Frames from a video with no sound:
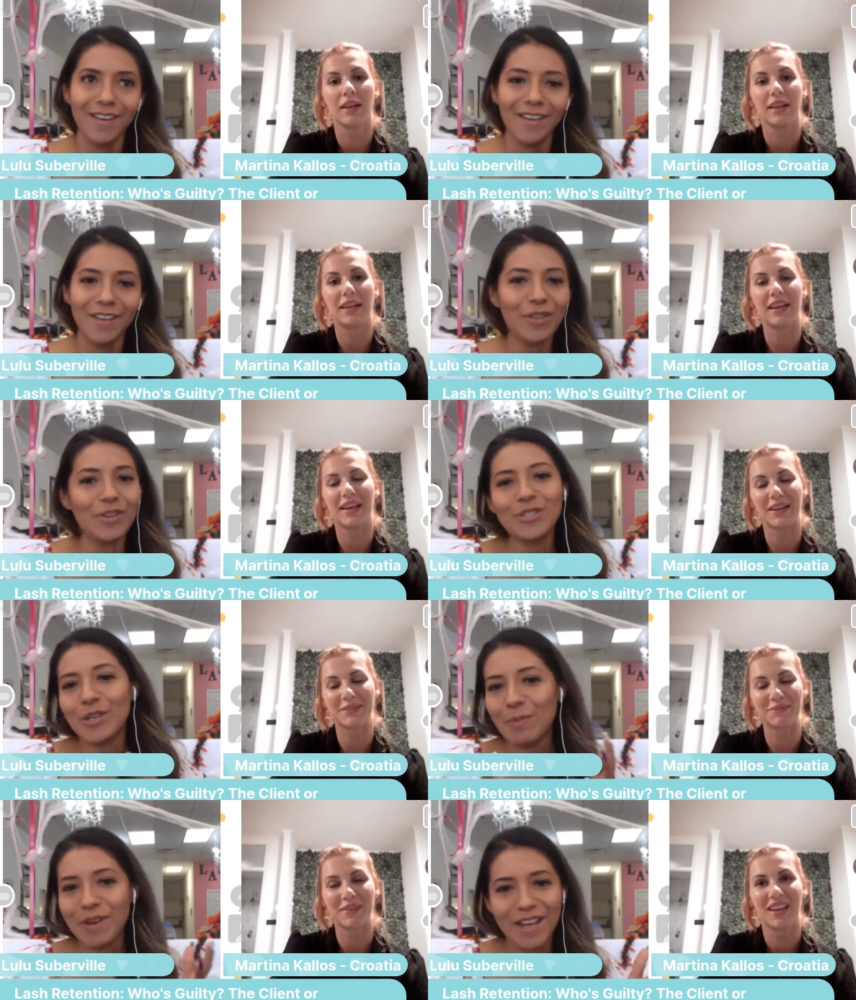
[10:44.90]
Speaker 1: yeah,
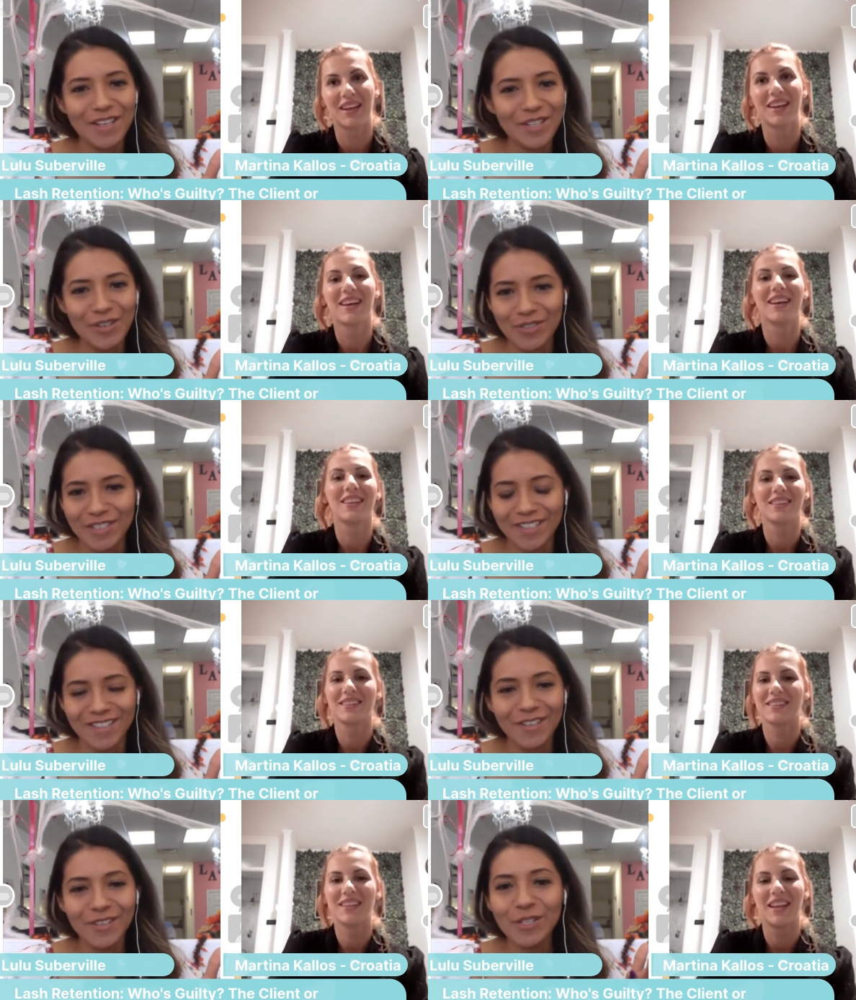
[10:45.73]
you know, there's so many
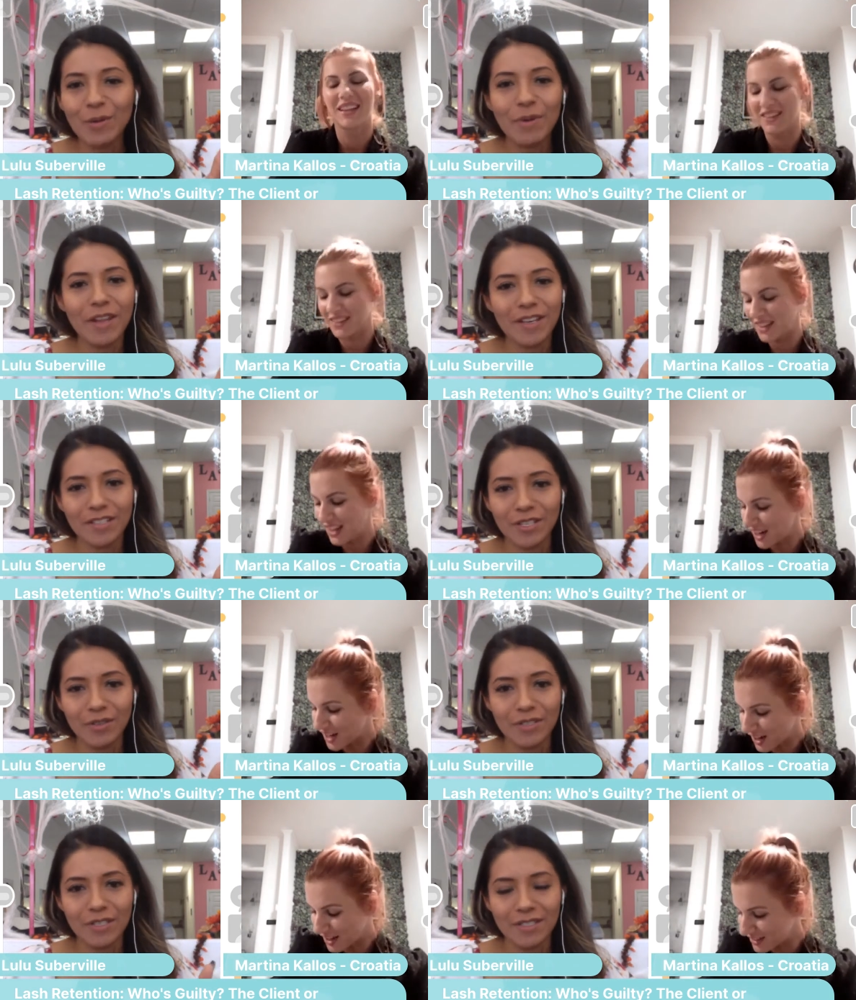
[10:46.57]
excuses.
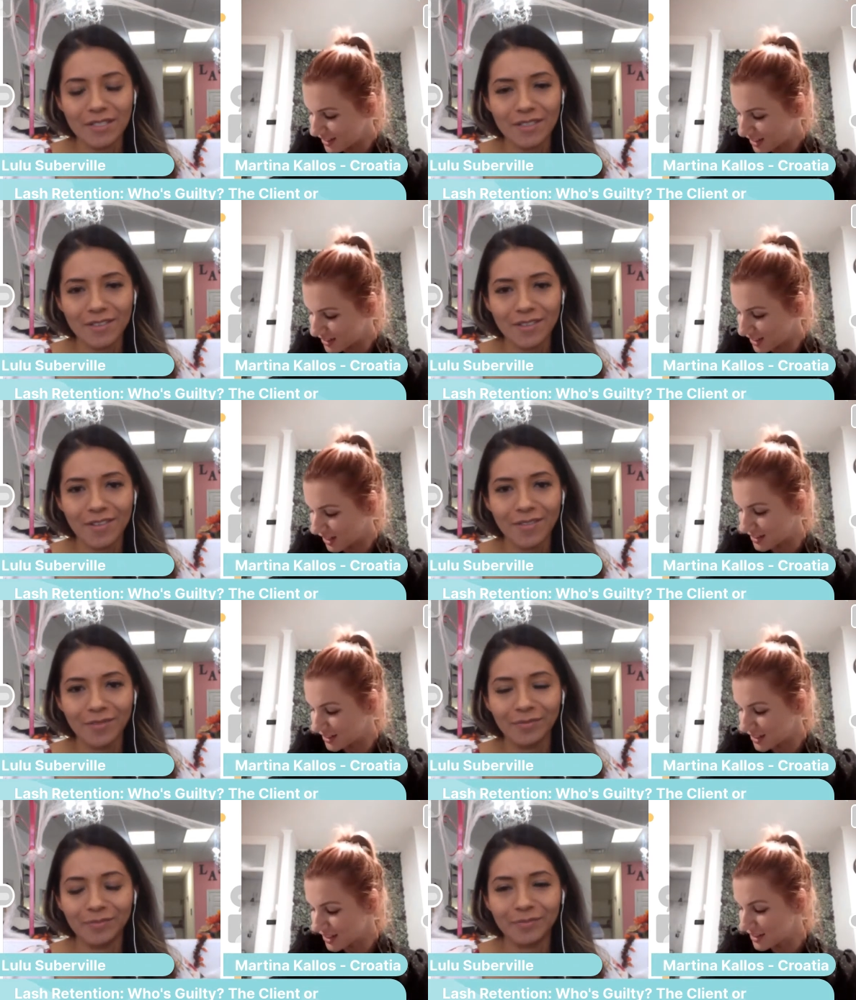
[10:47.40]

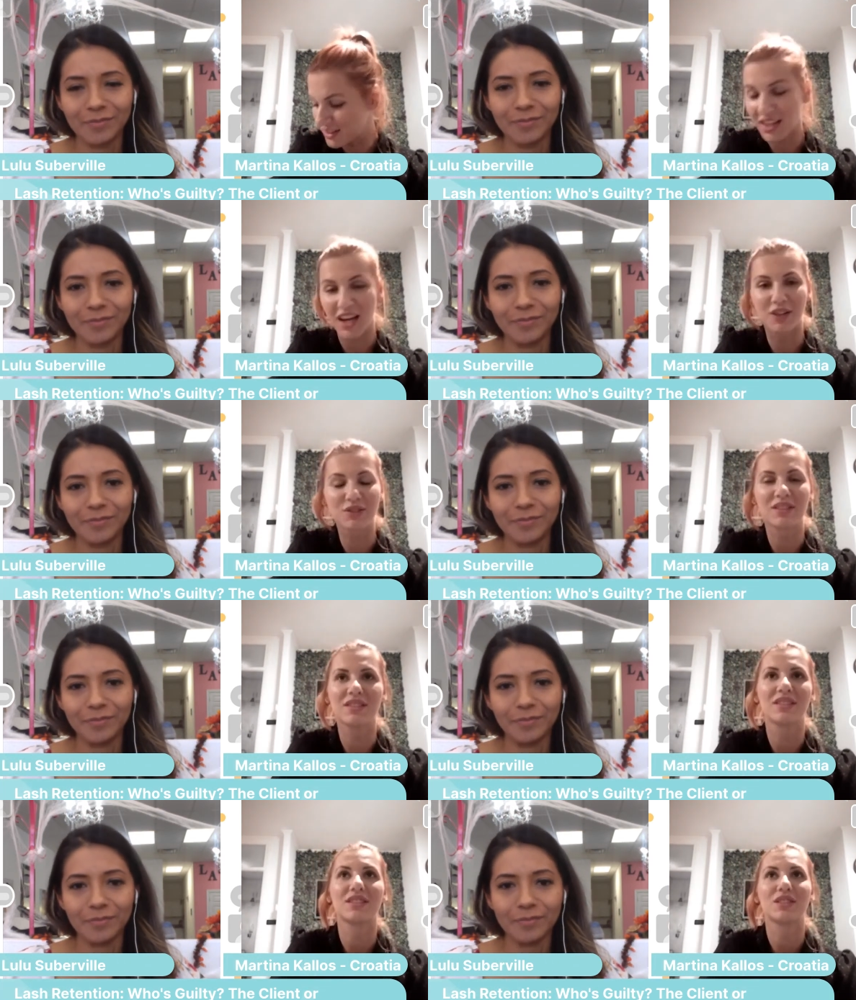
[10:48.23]
Speaker 2: There are
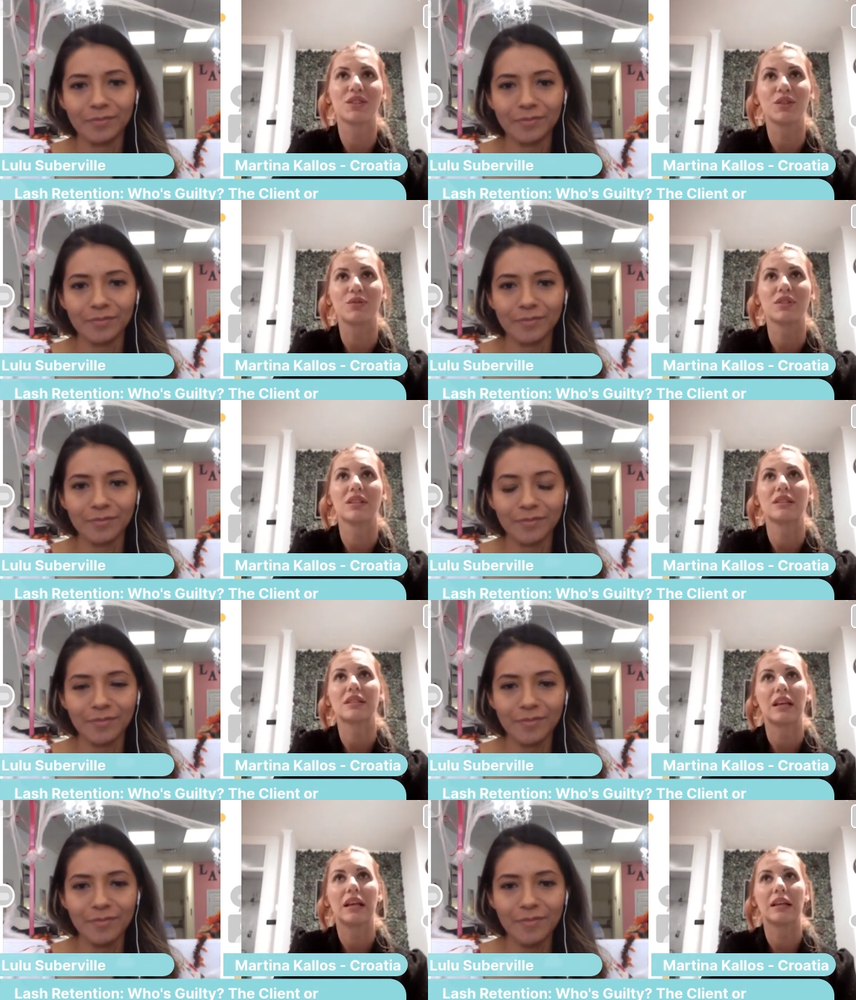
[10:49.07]
thousands of
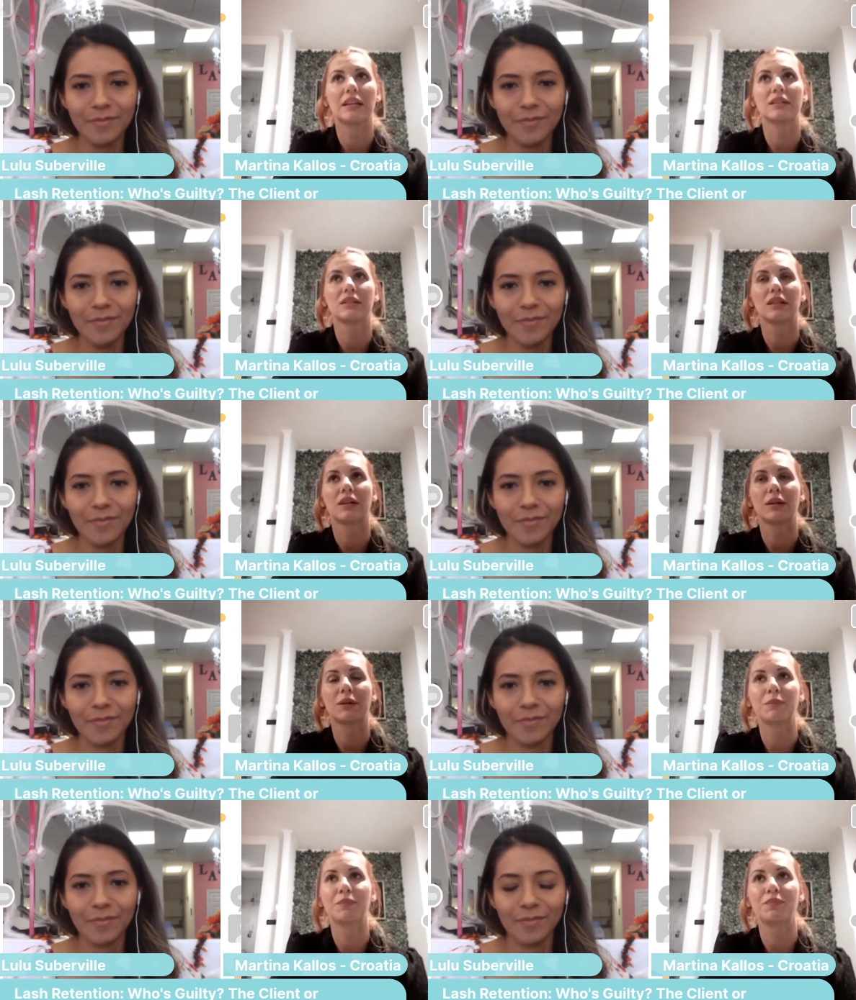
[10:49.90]
excuses, and
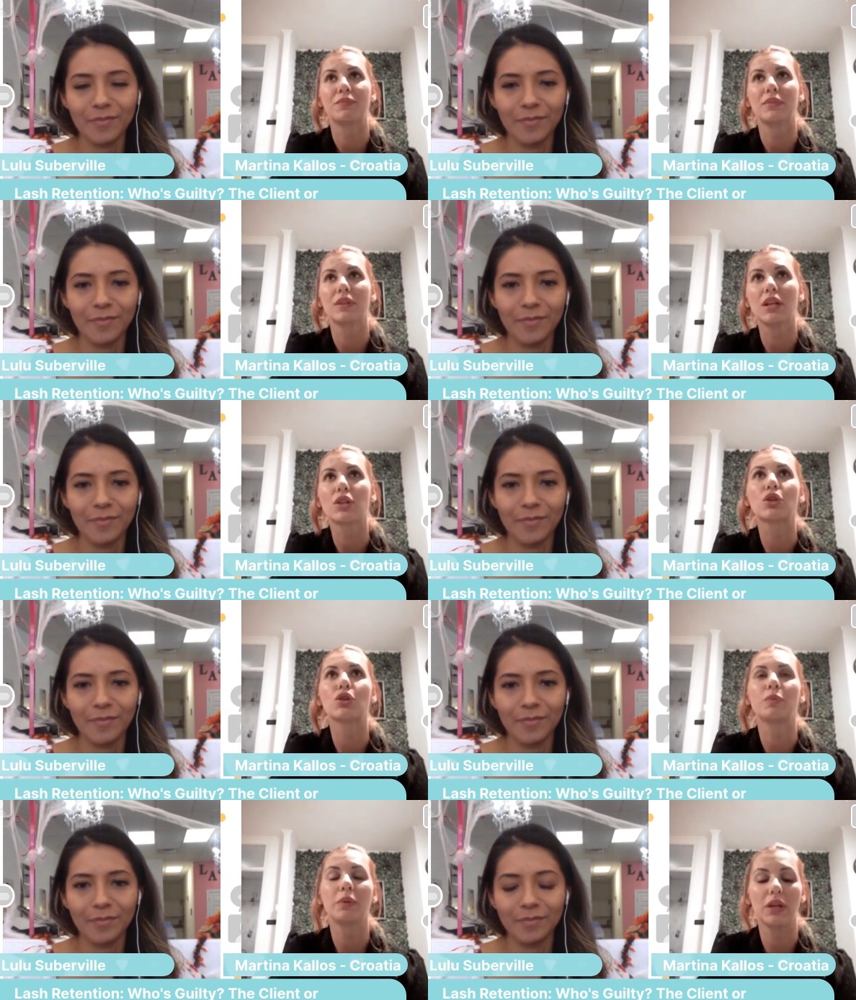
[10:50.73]

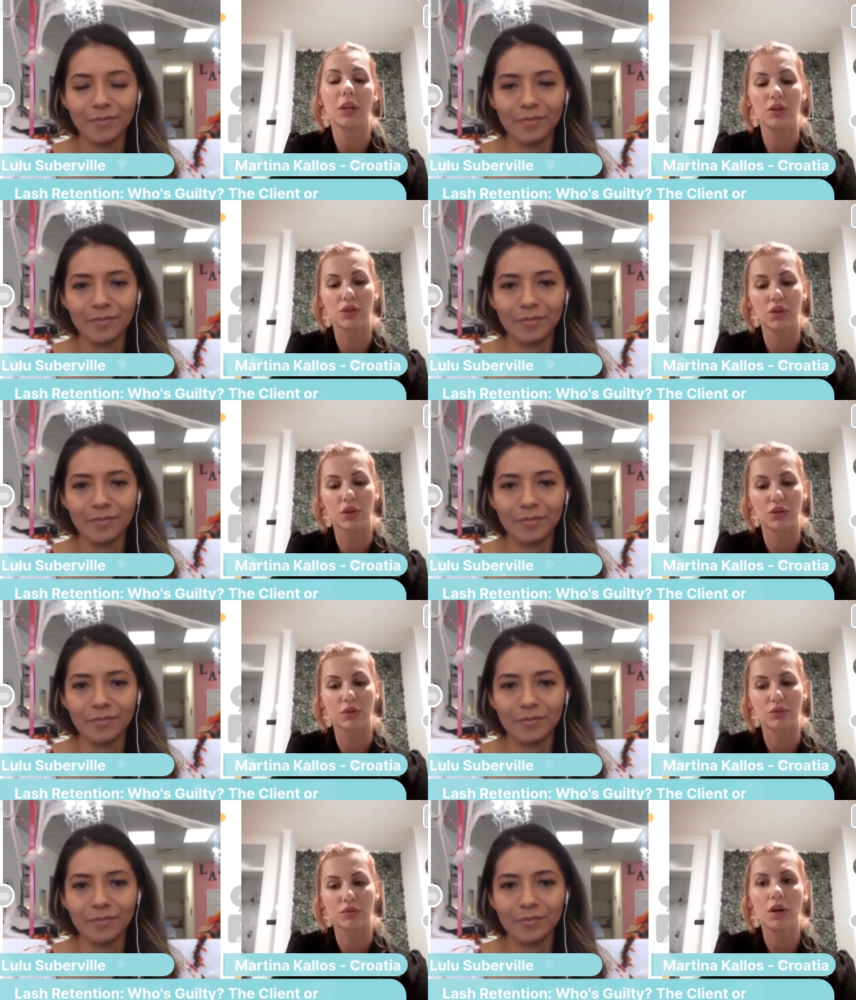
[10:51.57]
it could be, you
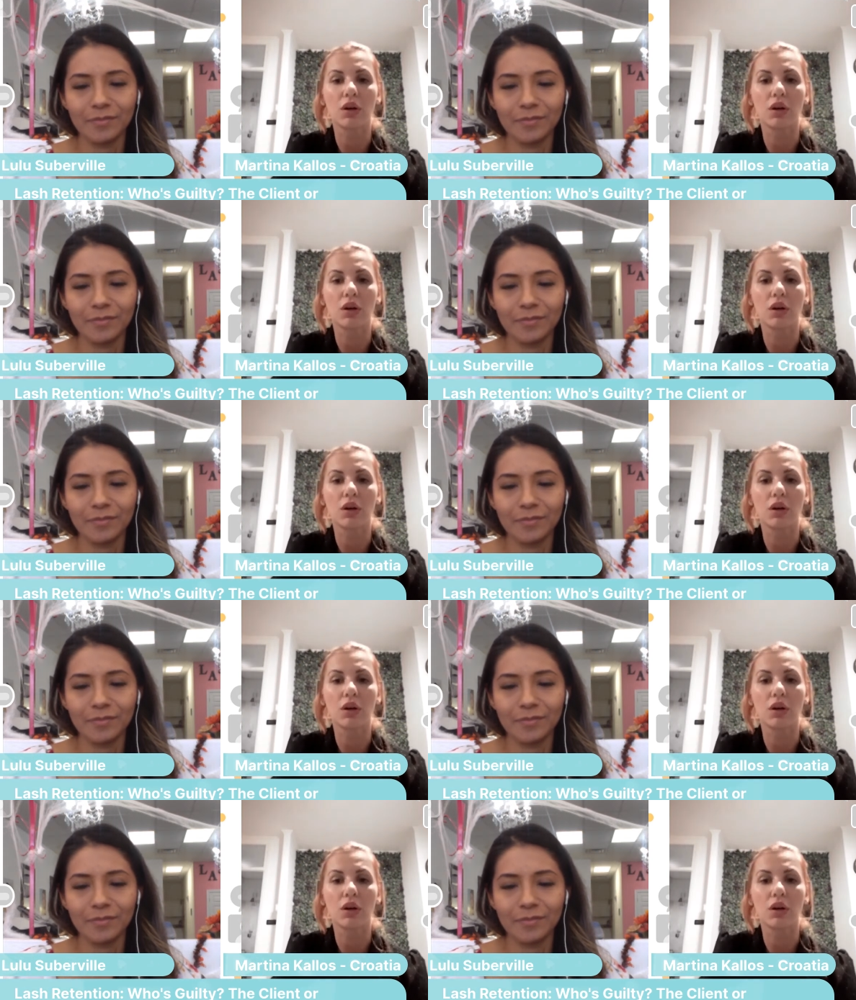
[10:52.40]
know,